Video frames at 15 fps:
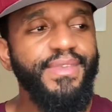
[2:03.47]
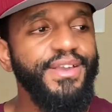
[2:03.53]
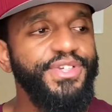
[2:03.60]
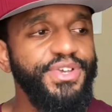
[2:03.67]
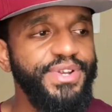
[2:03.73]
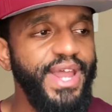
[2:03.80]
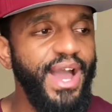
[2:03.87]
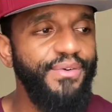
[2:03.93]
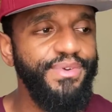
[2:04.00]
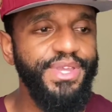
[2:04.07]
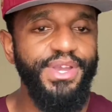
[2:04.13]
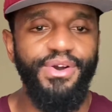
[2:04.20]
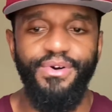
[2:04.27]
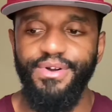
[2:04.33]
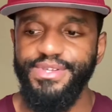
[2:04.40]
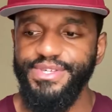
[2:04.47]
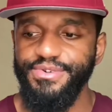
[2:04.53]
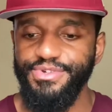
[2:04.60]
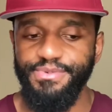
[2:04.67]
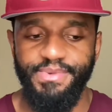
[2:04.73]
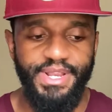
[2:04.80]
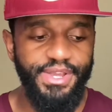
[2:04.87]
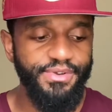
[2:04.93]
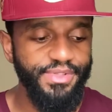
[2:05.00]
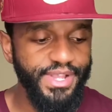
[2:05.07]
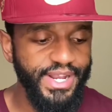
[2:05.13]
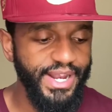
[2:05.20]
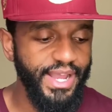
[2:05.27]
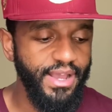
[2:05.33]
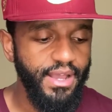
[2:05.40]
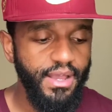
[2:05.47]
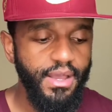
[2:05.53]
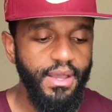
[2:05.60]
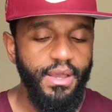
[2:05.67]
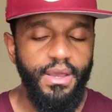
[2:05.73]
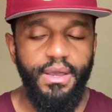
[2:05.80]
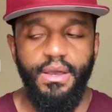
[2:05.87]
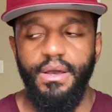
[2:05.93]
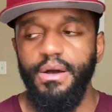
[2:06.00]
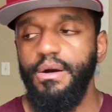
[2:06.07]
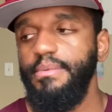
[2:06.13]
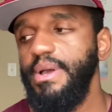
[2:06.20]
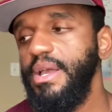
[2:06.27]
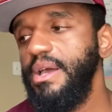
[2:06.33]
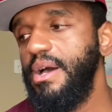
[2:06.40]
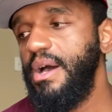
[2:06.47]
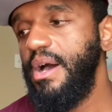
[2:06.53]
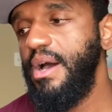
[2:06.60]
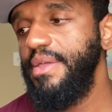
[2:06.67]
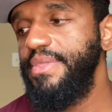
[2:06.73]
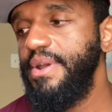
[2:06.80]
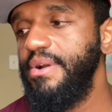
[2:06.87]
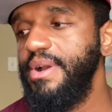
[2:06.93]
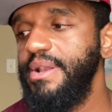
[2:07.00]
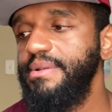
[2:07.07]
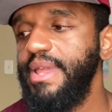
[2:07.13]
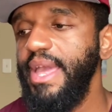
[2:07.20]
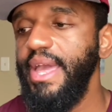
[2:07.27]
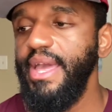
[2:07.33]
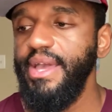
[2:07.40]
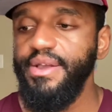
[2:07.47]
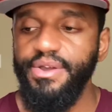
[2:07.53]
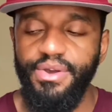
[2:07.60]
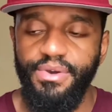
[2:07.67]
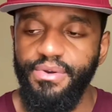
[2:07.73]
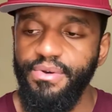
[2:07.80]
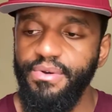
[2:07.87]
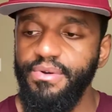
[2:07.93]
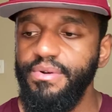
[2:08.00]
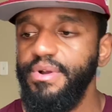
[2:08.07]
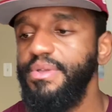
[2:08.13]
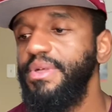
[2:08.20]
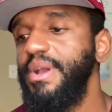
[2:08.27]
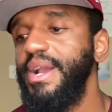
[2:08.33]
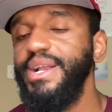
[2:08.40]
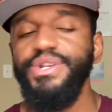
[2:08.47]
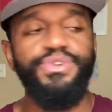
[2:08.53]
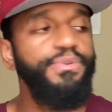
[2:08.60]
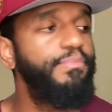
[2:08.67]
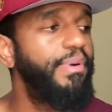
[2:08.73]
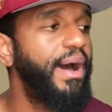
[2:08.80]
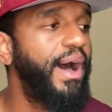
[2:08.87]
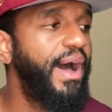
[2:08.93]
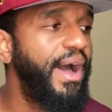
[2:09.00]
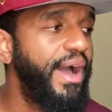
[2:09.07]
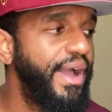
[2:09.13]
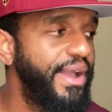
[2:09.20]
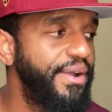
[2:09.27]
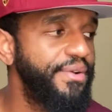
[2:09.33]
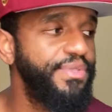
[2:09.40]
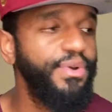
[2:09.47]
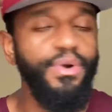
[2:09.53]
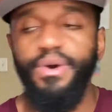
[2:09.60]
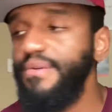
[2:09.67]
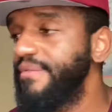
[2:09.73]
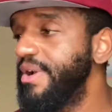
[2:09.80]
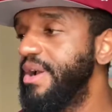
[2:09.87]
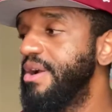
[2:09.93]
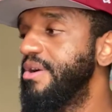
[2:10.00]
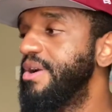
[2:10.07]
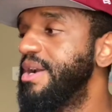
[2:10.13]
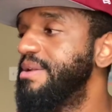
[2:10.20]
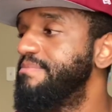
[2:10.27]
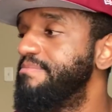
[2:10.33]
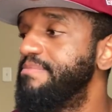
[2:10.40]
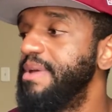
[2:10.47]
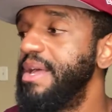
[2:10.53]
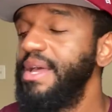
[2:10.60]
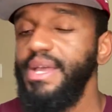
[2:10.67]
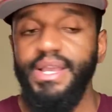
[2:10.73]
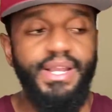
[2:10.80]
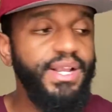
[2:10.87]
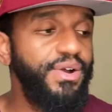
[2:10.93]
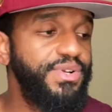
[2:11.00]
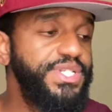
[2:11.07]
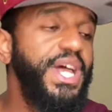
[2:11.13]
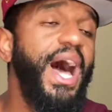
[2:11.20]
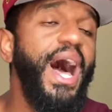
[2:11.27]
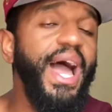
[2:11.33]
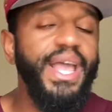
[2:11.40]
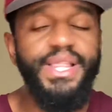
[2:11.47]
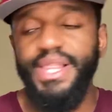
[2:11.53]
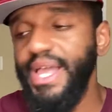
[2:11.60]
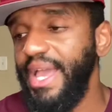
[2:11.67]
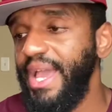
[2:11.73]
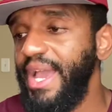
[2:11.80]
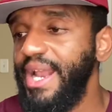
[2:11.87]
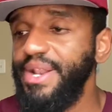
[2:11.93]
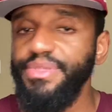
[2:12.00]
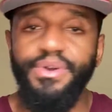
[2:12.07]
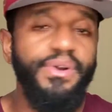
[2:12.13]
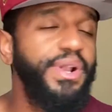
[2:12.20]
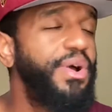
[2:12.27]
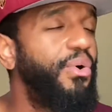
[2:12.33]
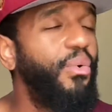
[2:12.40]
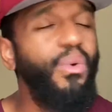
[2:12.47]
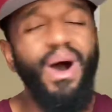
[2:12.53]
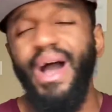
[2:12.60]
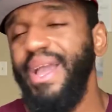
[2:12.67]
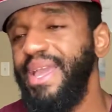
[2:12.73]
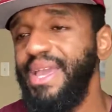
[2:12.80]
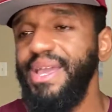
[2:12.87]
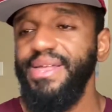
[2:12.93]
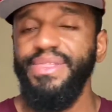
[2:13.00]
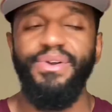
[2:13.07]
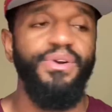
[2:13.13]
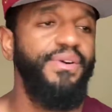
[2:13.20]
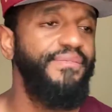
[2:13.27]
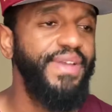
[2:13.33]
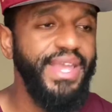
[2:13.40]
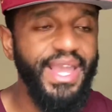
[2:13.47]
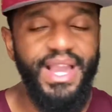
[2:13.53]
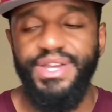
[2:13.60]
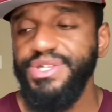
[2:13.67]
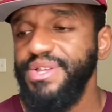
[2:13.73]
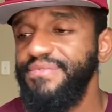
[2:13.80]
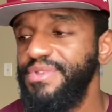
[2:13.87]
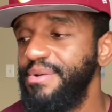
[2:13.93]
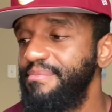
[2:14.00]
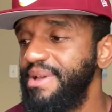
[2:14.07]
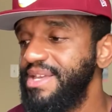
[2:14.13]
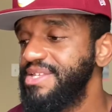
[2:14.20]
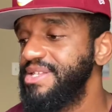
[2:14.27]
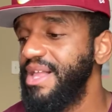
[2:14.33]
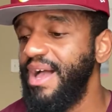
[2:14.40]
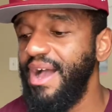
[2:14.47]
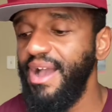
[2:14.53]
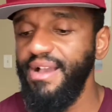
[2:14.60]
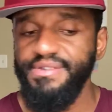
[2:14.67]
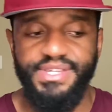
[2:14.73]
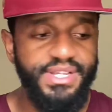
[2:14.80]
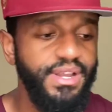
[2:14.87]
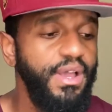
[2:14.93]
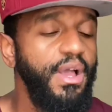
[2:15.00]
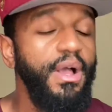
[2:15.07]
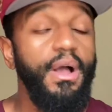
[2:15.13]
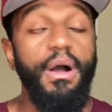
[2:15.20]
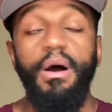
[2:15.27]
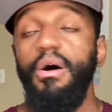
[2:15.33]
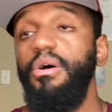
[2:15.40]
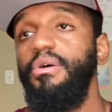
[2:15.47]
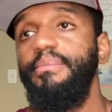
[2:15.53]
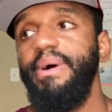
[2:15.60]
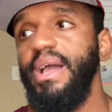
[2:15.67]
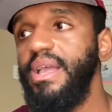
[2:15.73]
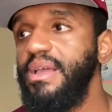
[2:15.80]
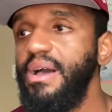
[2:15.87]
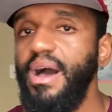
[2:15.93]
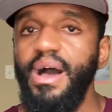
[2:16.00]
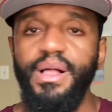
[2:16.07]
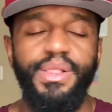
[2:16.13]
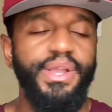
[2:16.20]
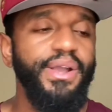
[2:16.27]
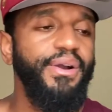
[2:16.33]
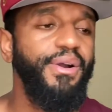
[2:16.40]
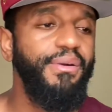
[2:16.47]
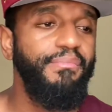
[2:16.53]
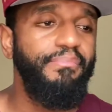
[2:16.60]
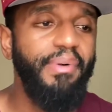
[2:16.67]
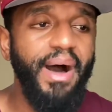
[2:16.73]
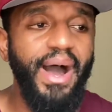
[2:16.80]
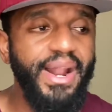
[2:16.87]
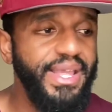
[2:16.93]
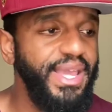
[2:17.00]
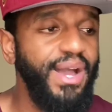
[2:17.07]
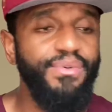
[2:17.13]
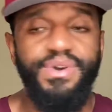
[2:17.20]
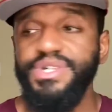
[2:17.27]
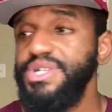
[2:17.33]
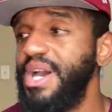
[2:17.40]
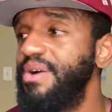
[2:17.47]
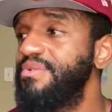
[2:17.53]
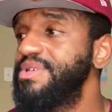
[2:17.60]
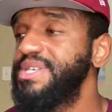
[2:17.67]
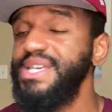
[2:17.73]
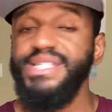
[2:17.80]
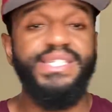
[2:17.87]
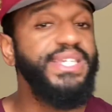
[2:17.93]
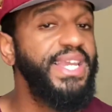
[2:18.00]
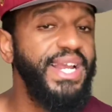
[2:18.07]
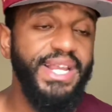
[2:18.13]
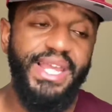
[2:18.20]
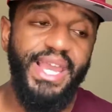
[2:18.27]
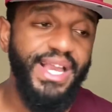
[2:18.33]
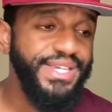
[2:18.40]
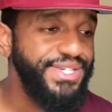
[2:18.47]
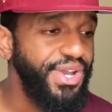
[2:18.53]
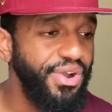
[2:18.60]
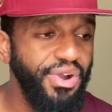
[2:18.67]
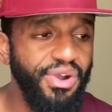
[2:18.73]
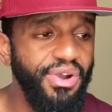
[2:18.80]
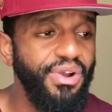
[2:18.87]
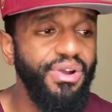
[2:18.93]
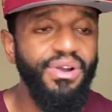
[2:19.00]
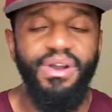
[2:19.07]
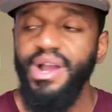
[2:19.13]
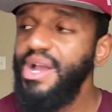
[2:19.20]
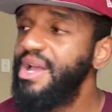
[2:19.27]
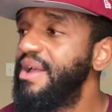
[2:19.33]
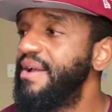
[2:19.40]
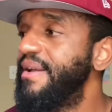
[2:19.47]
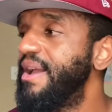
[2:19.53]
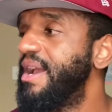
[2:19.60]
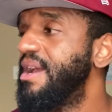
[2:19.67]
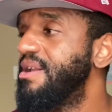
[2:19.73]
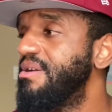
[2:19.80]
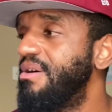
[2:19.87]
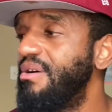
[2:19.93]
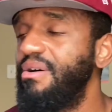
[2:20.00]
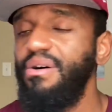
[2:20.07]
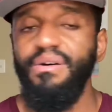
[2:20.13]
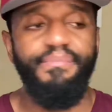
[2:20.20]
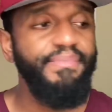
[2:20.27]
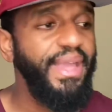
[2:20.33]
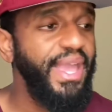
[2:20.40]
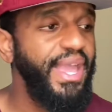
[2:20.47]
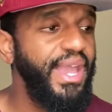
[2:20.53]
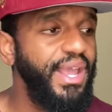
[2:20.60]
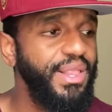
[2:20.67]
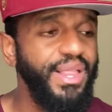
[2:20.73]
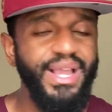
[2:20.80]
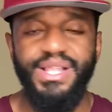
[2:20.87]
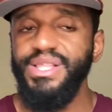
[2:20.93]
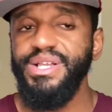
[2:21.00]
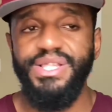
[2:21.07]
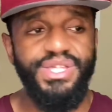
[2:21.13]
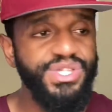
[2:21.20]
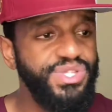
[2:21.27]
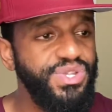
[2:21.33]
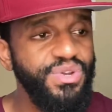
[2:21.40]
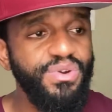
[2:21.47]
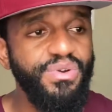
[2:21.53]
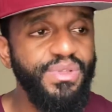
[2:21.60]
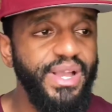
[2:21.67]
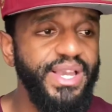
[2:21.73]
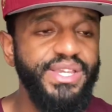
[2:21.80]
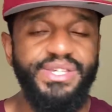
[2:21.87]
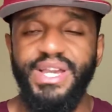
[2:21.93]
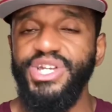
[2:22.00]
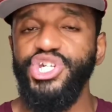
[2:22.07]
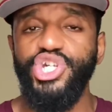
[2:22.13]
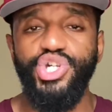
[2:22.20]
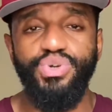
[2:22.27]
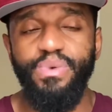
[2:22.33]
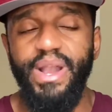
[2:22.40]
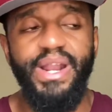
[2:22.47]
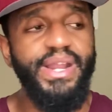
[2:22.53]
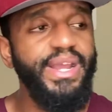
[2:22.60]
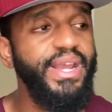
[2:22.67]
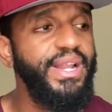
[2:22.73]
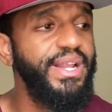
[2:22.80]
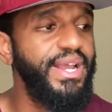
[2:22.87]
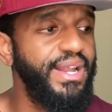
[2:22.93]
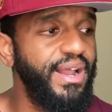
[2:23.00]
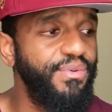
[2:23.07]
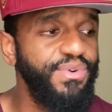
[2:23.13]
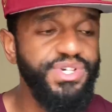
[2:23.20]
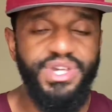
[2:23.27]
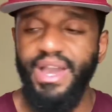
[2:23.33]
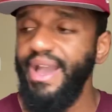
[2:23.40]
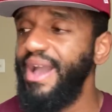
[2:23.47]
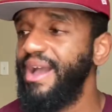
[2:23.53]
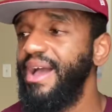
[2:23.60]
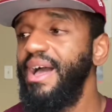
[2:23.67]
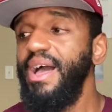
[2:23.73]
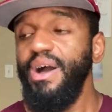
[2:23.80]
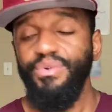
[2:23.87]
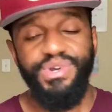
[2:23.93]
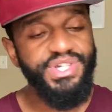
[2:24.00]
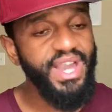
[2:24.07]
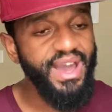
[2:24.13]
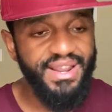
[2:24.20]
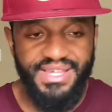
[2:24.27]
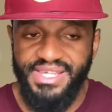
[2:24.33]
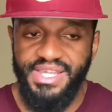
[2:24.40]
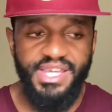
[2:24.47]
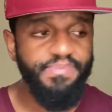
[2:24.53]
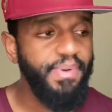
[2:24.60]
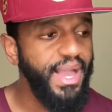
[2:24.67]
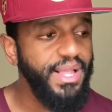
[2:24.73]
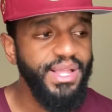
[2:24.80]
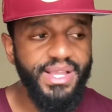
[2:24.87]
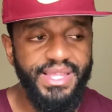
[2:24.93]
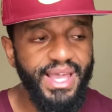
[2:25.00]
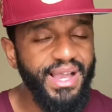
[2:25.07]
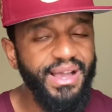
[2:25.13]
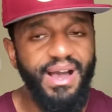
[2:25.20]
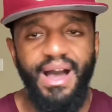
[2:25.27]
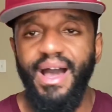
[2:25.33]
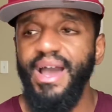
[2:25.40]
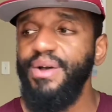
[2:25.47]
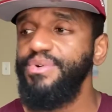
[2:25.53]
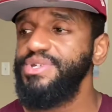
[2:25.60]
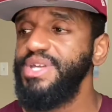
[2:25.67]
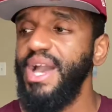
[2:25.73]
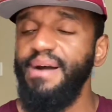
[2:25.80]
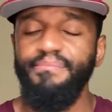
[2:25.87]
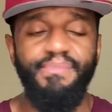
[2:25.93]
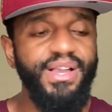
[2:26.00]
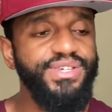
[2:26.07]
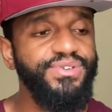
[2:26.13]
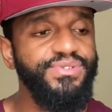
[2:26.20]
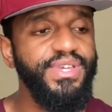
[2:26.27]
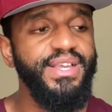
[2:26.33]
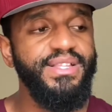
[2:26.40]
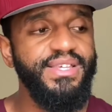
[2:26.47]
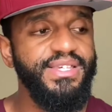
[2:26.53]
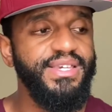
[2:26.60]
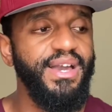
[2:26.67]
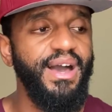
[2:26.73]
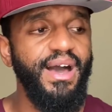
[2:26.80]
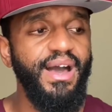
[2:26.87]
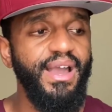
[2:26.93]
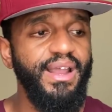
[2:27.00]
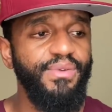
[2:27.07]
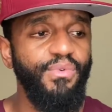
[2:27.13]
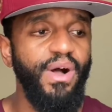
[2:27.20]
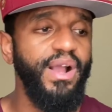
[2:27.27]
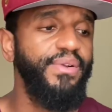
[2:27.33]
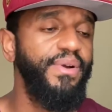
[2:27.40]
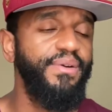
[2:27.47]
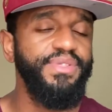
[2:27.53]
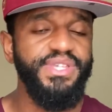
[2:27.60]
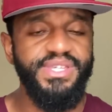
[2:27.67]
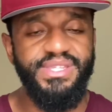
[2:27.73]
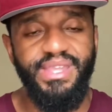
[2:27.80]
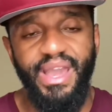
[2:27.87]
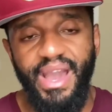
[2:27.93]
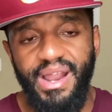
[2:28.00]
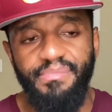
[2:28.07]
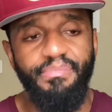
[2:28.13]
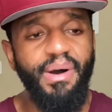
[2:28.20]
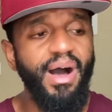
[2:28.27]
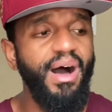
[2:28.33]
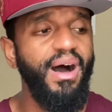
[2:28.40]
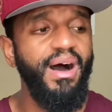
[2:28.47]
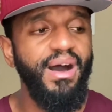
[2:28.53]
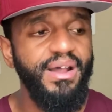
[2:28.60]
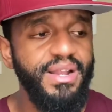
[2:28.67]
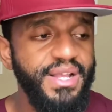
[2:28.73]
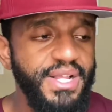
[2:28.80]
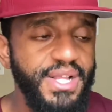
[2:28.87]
So now when you go on social media, you're looking at, oh my God, they're in Cancun or they're in Dubai or they're over here in, you know, Thailand or they're in Hawaii and they're on vacation living their best lives. And oh my God, look at her body. I wish I was as skinny as her and oh man, like look at this dude, like he's like shredded, and I wish I had, wish I had a six pack like that guy. I wish I had muscles like this guy, and walk around with this dad bod.